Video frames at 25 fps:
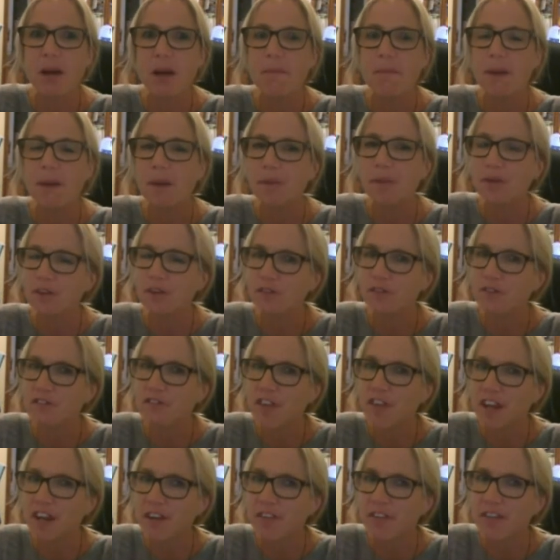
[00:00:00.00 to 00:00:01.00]
but with a
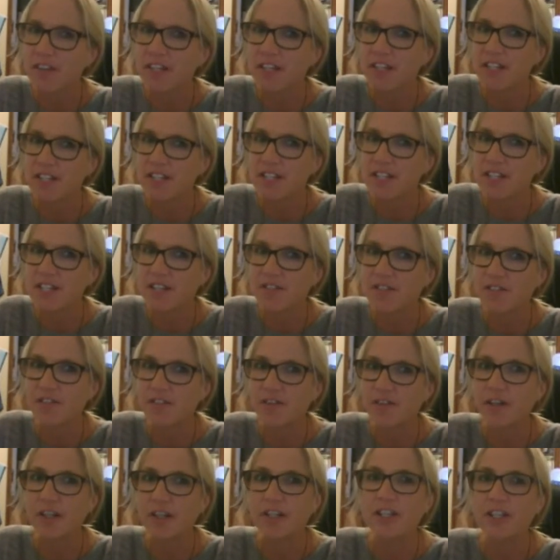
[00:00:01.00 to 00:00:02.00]
very
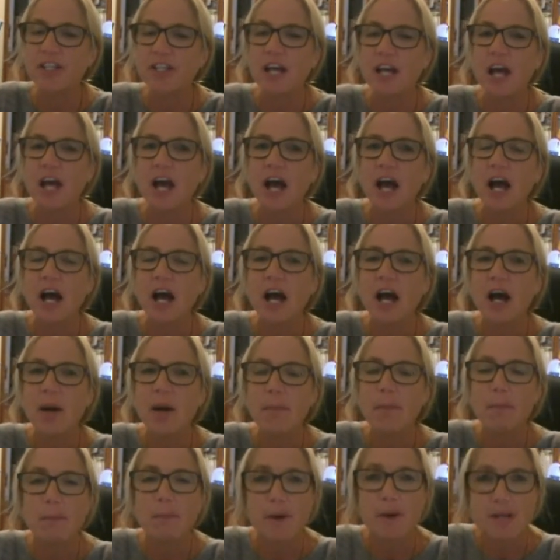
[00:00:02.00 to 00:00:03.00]
different
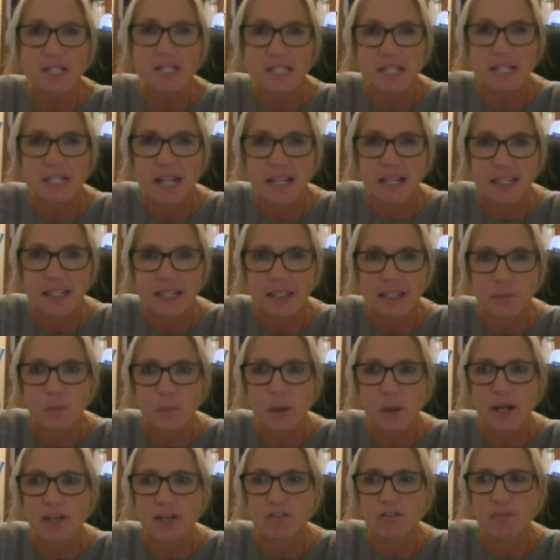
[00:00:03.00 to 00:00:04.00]
personality and
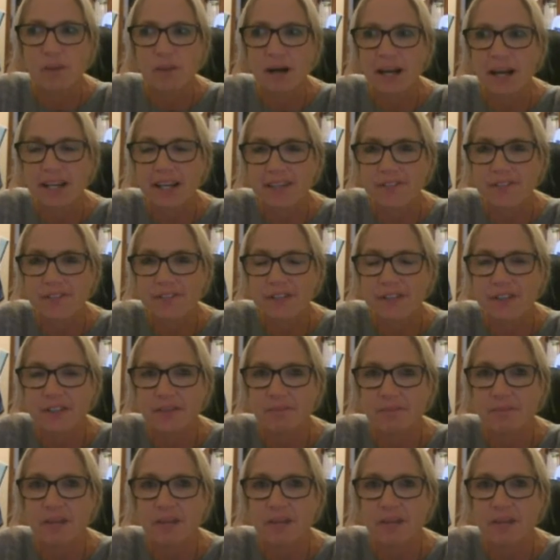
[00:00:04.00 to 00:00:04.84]
way of behaving.